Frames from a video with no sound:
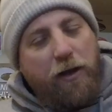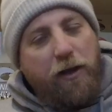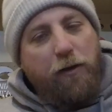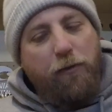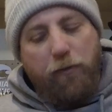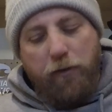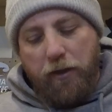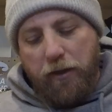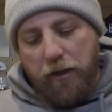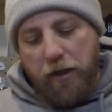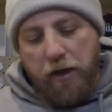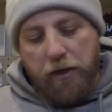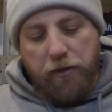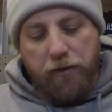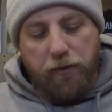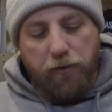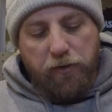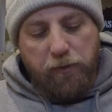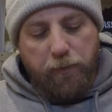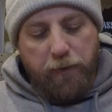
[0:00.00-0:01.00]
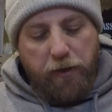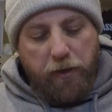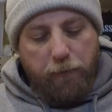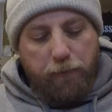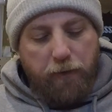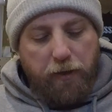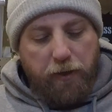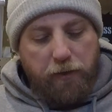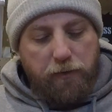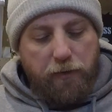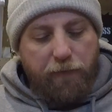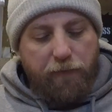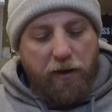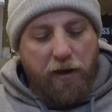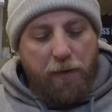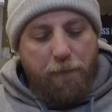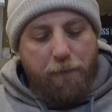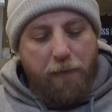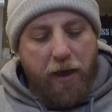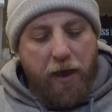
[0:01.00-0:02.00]
can really launch those bigger plugs. So I've
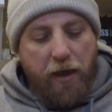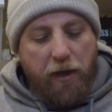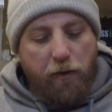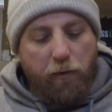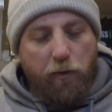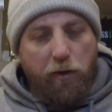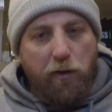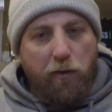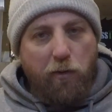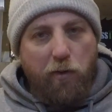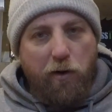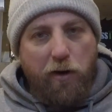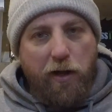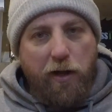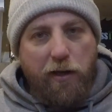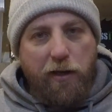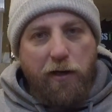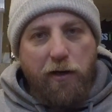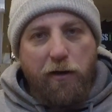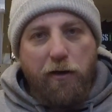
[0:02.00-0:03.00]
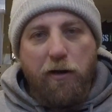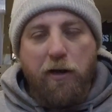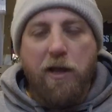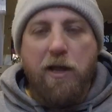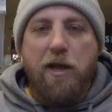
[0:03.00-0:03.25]
got a mag wiggle wart on here.